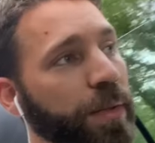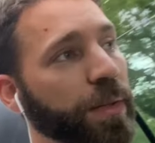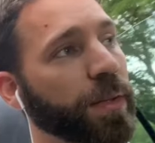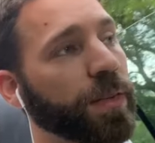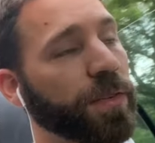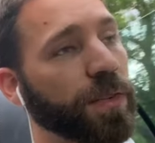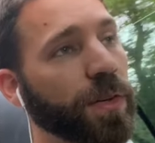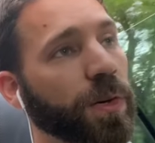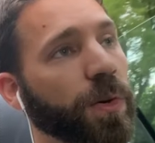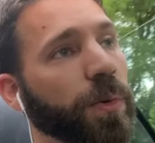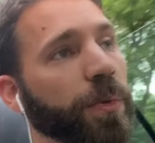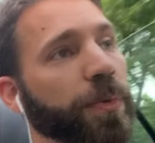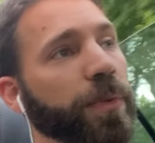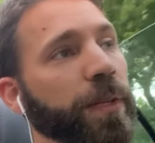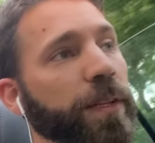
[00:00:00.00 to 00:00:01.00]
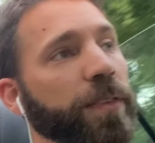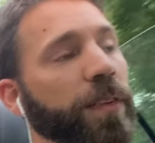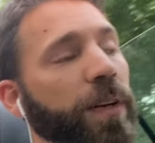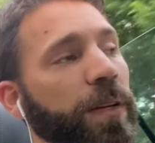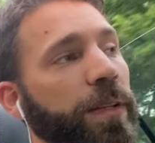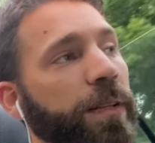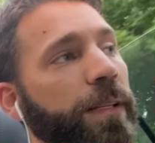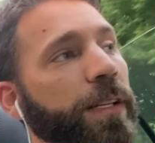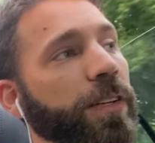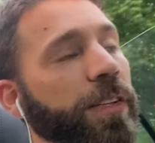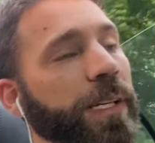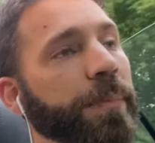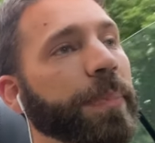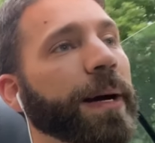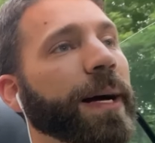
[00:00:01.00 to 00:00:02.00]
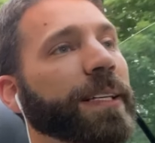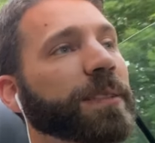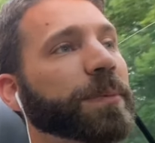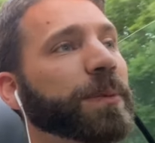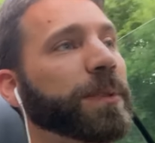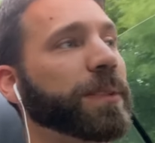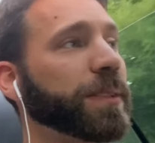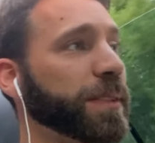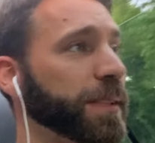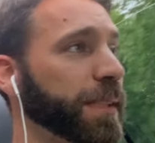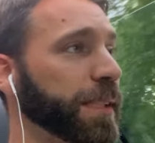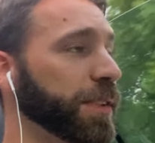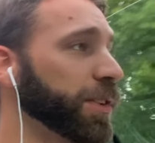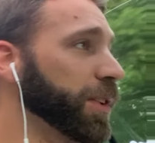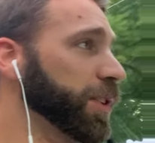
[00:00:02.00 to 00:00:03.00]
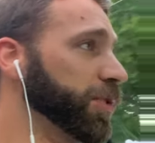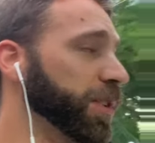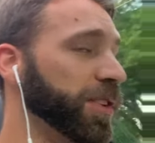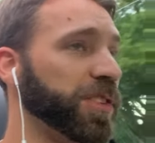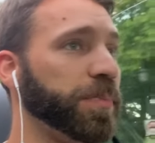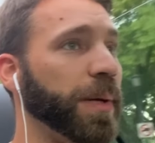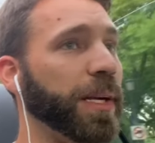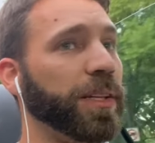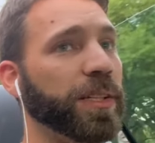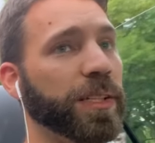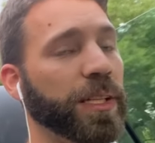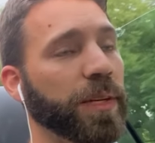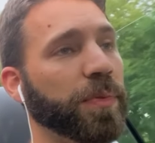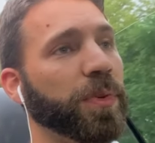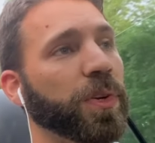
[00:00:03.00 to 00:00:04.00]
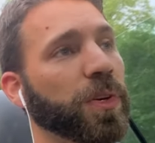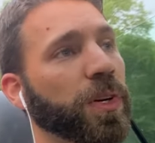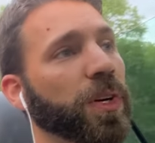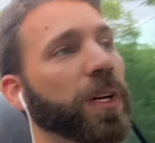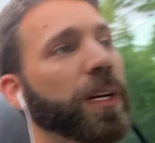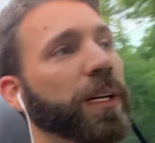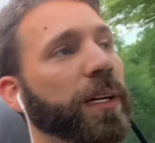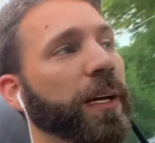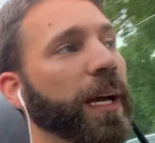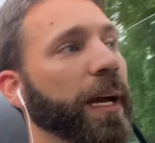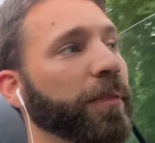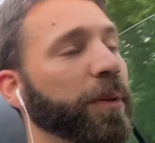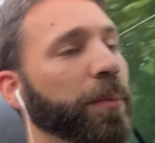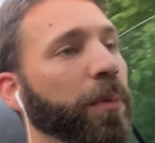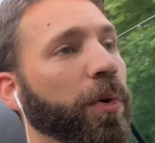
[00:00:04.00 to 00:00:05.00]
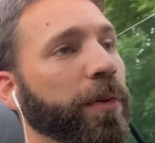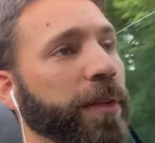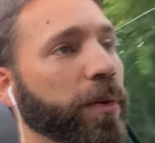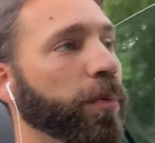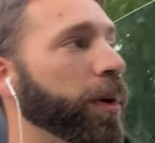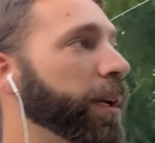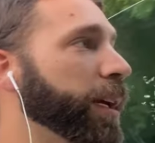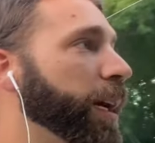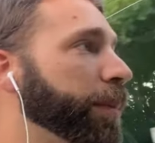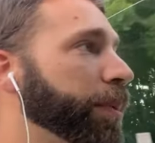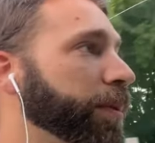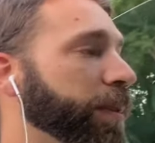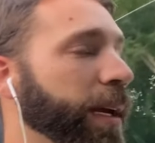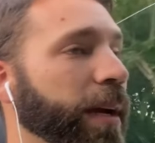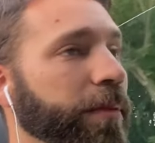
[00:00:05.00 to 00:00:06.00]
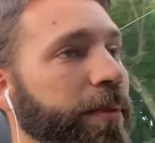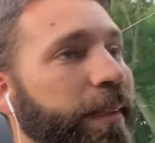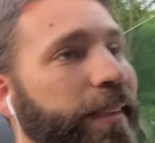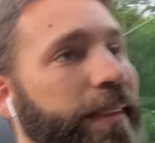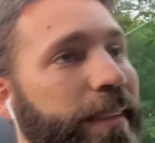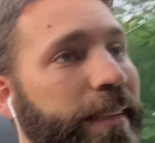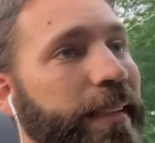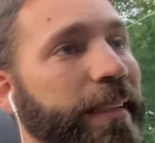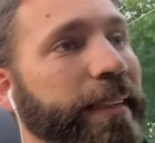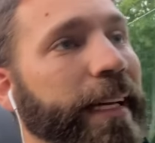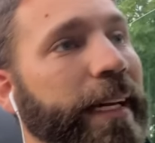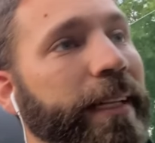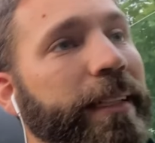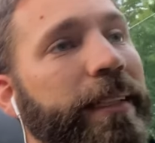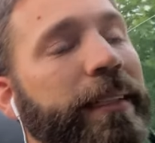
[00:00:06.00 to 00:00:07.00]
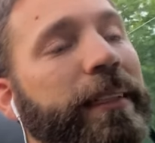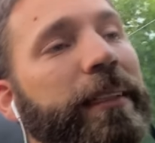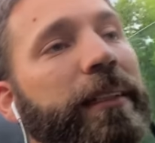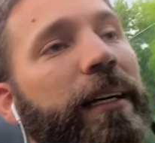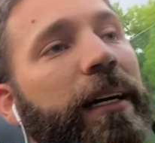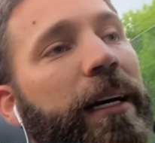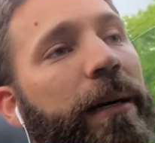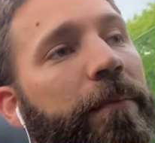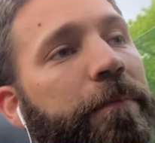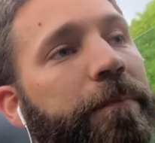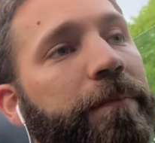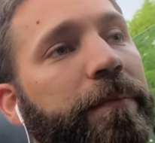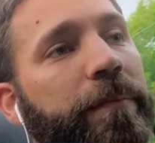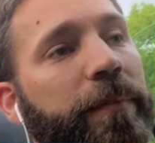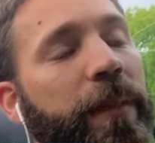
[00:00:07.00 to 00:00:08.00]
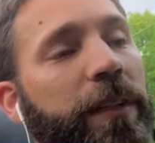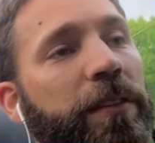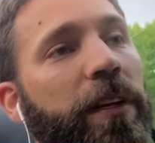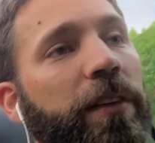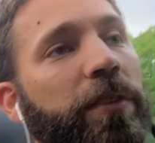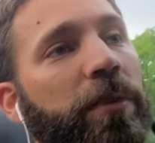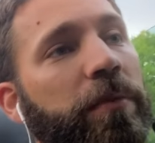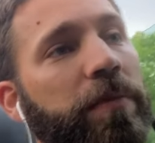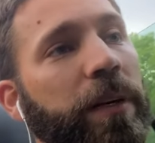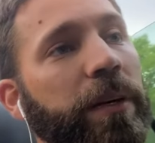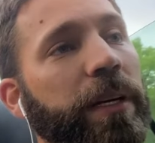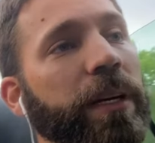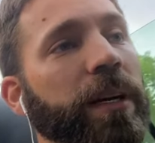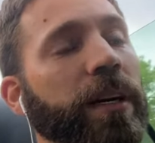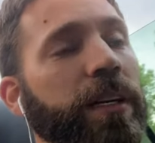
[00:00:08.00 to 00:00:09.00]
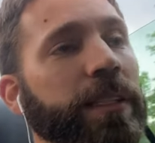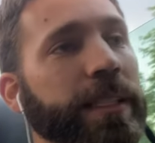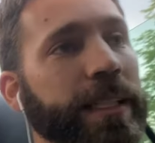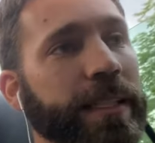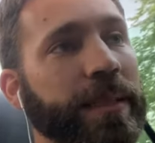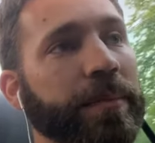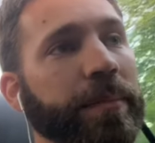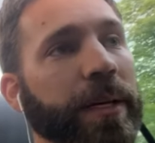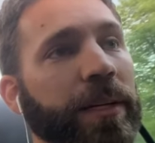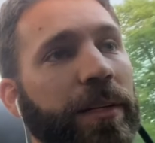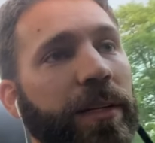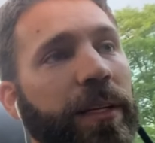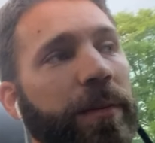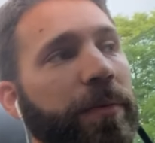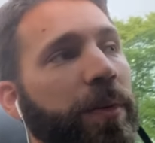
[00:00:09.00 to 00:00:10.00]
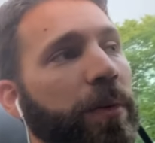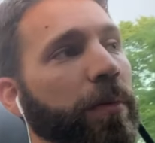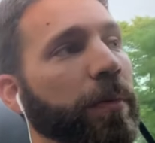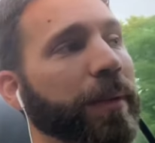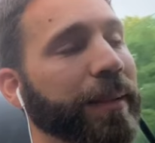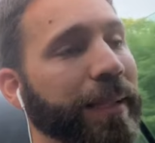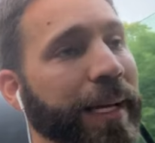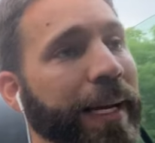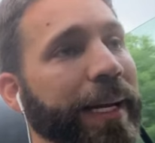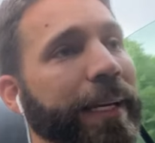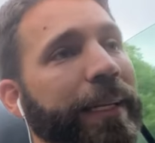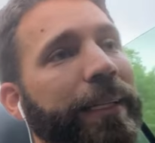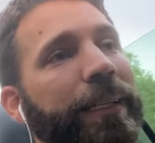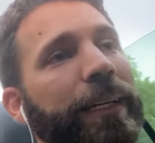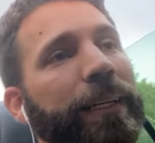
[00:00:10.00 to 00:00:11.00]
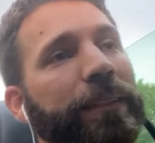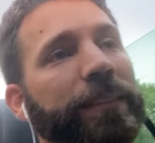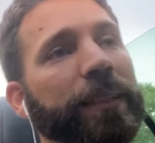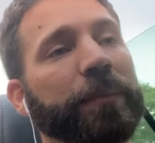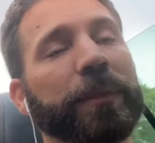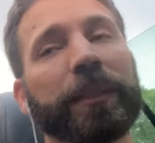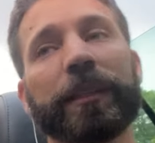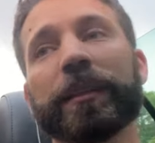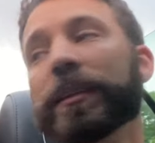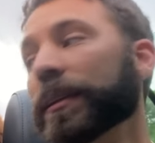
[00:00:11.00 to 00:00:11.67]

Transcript: So it's nearly impossible to get your adrenals better if you're having more than one cup of caffeine a day. It's also very hard to get them better if you're relying on something